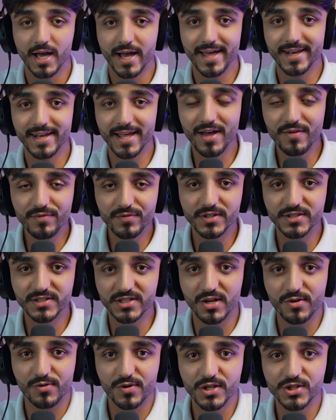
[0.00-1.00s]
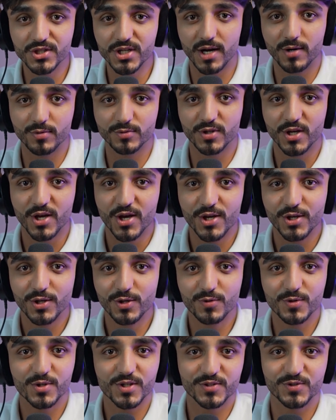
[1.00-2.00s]
And every 10 reach out,
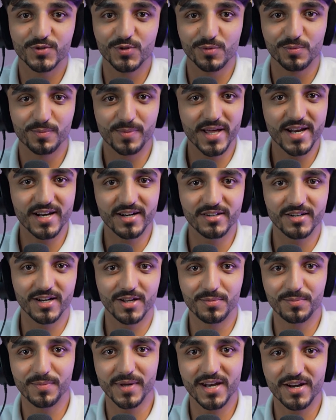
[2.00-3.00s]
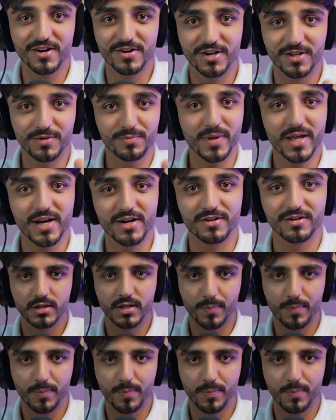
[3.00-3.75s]
you just do better and better and better.